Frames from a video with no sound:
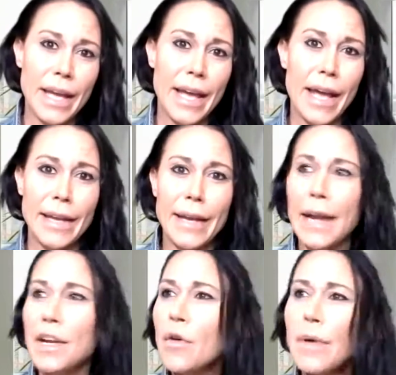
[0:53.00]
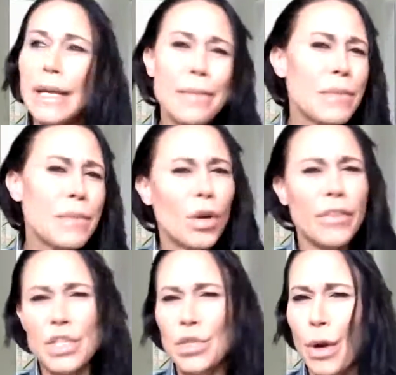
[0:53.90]
And I know it can be more
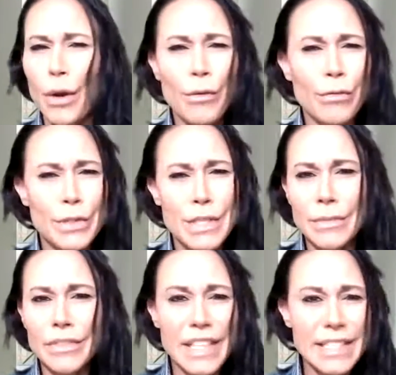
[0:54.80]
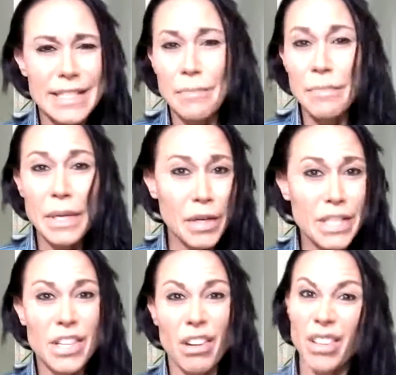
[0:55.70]
of a struggle for some of us at some
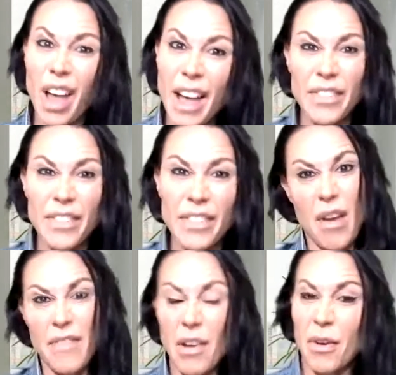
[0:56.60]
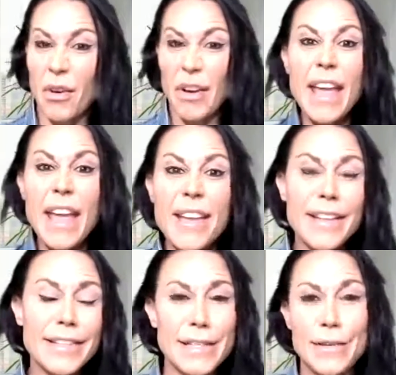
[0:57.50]
periods in our life, if you have younger
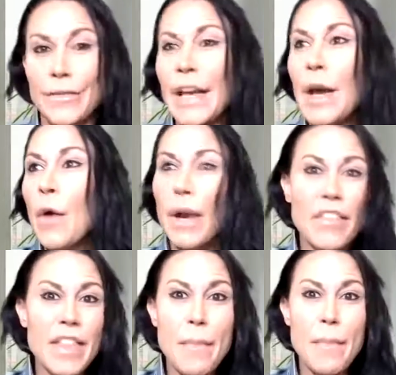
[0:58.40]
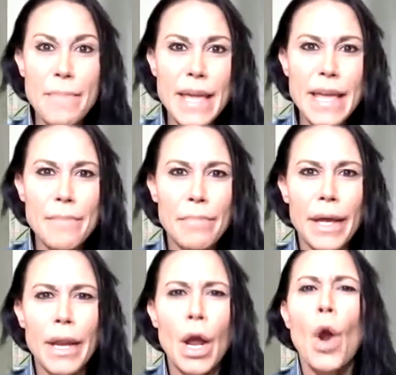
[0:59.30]
kids, if whatever that may be,
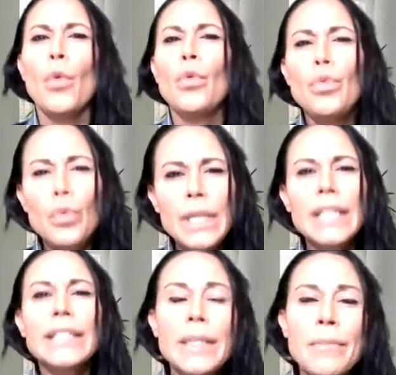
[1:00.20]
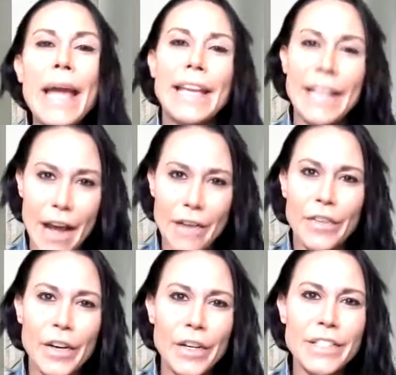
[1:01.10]
but really make an
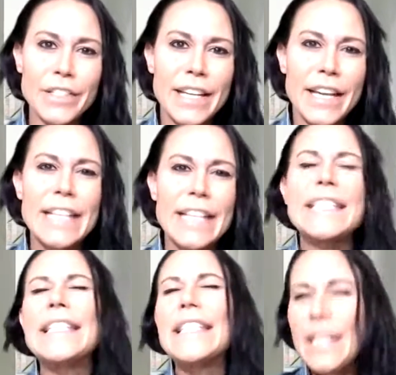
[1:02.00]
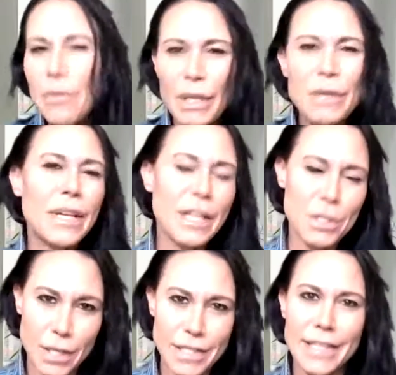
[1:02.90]
effort to see where you can
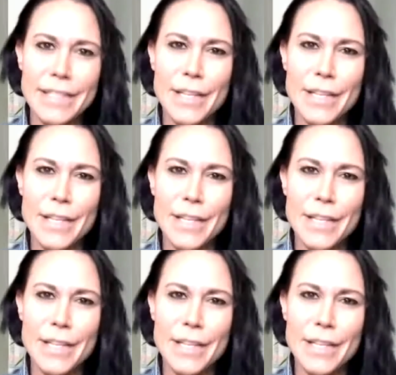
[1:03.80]
adjust things